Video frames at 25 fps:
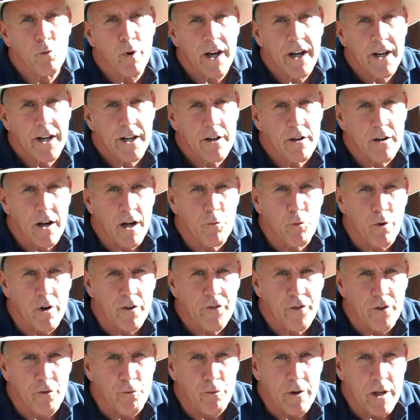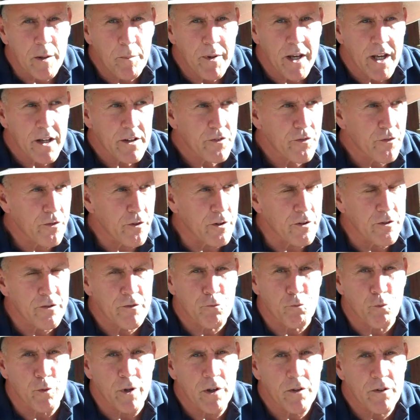Right here, I work for Remax
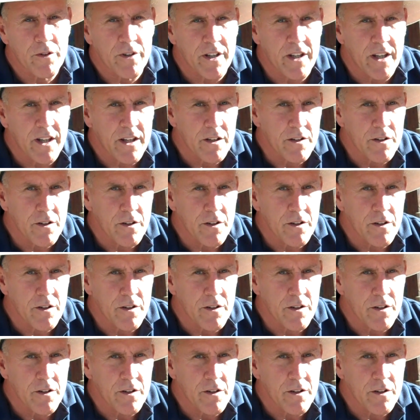First Realty,